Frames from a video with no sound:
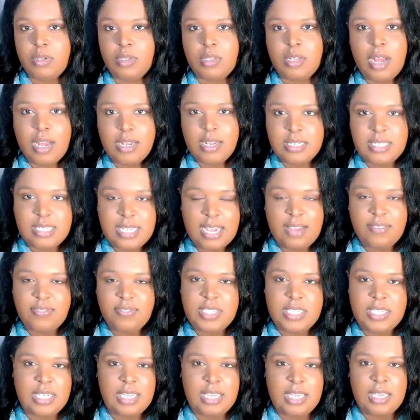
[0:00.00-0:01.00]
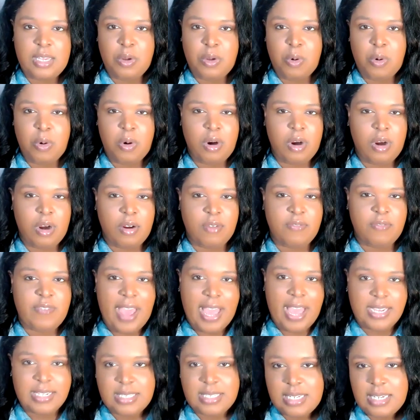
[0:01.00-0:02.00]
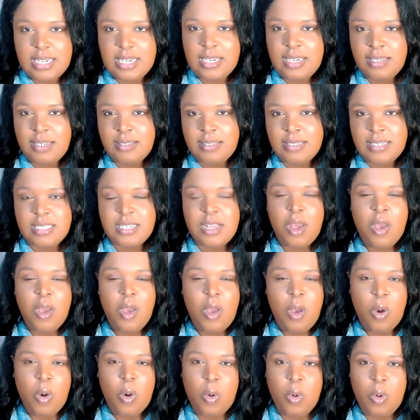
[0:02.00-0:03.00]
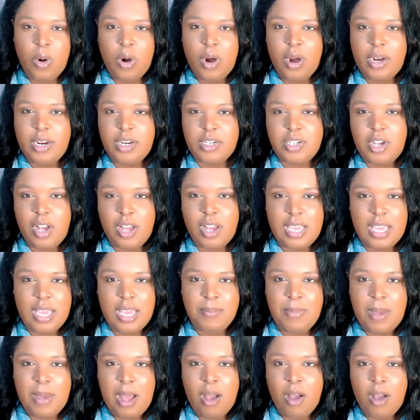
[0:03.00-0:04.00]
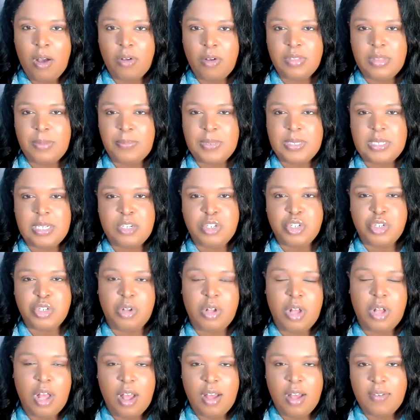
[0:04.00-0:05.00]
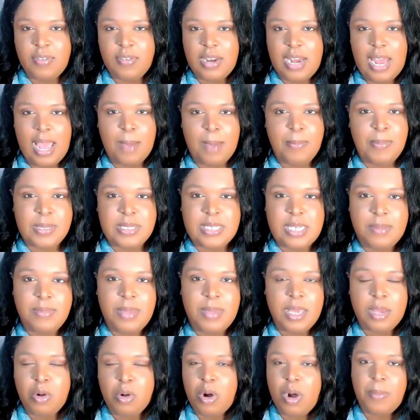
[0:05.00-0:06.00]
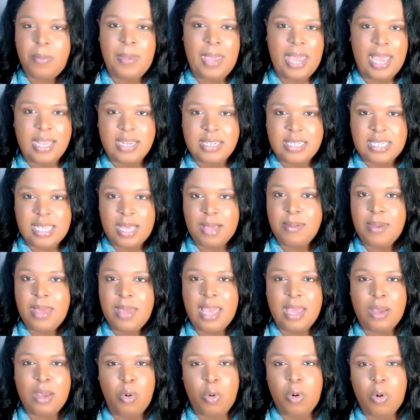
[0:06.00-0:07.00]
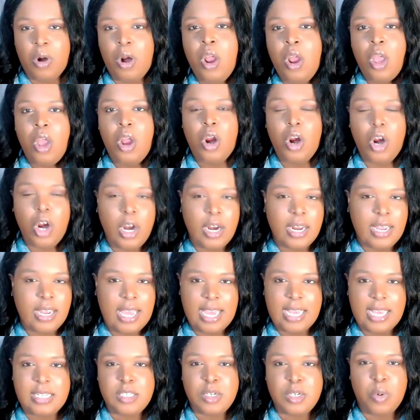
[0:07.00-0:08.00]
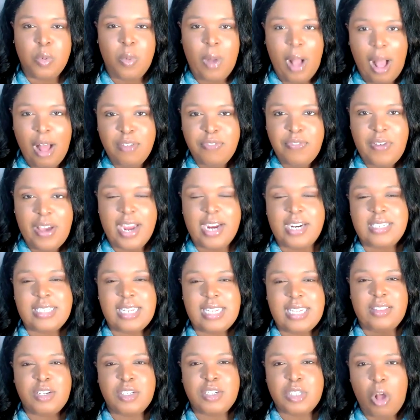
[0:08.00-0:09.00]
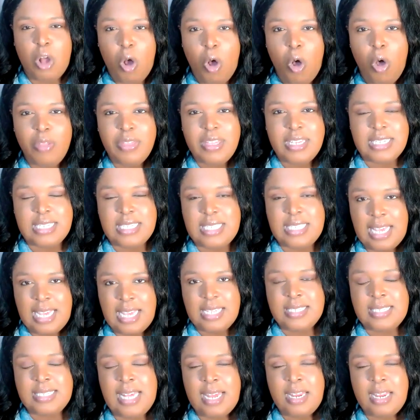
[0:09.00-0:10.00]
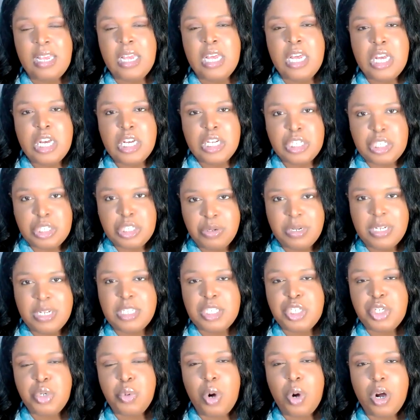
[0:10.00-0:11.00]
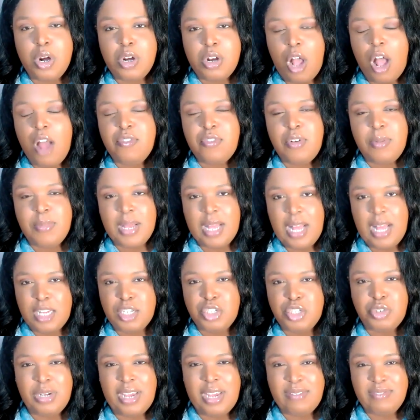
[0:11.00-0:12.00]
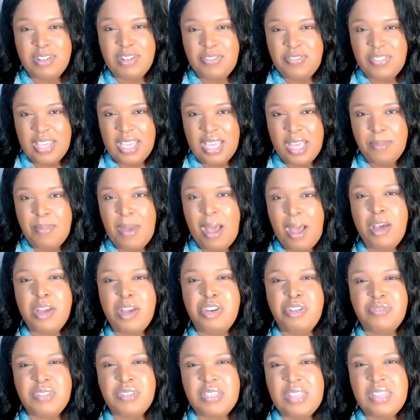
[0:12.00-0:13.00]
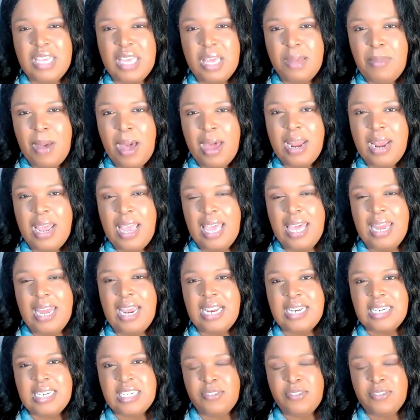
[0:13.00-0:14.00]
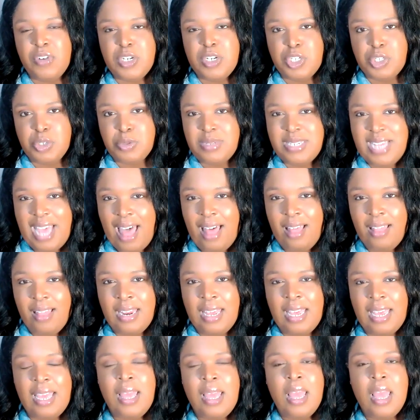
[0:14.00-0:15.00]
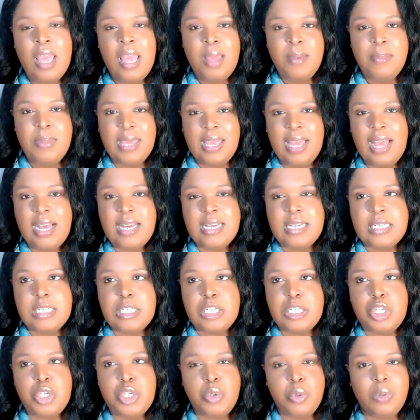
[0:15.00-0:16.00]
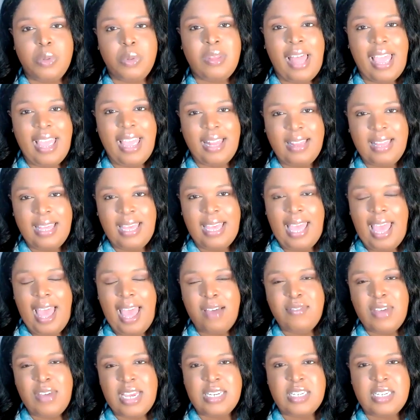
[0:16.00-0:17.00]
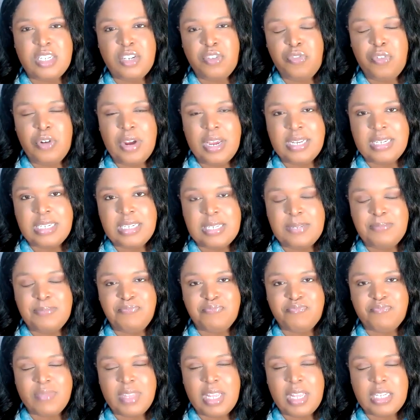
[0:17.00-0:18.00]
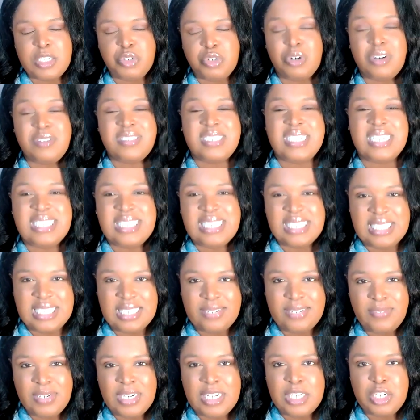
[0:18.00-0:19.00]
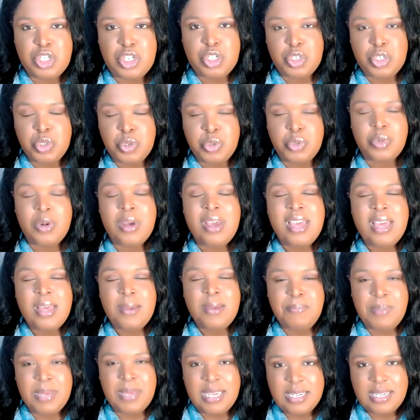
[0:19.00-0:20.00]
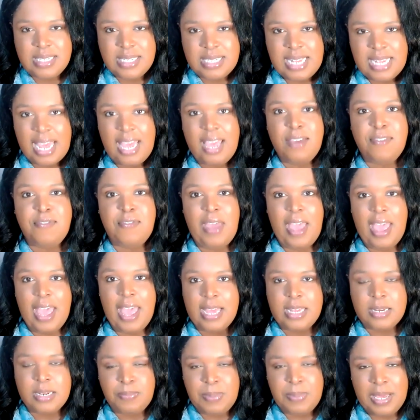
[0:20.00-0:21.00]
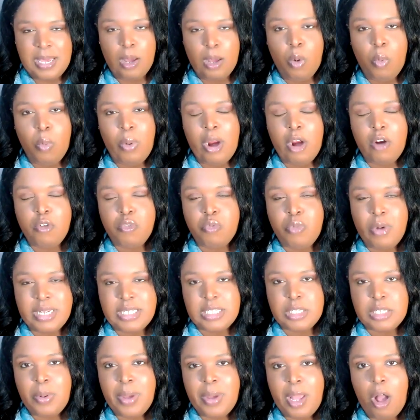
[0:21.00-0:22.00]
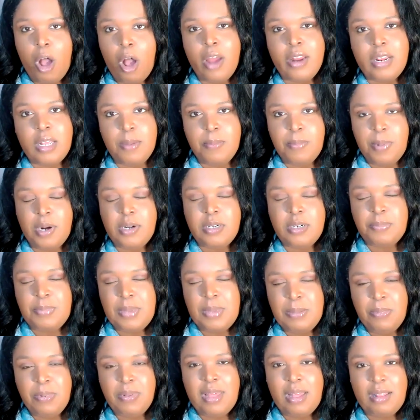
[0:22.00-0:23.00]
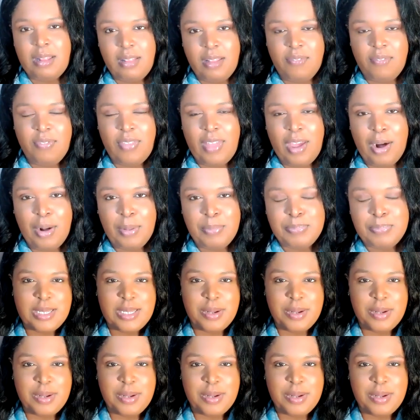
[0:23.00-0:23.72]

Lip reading: gun safety or vaccines, or you're talking about the potential of an epidemic or a pandemic or hurricanes or wildfires, that there's all these things that students who are not from a country have to think about, and you have to think about it in a different totality, because you likely have a different sort of sensitivity to being safe and being aware of what's going on compared to people that live there.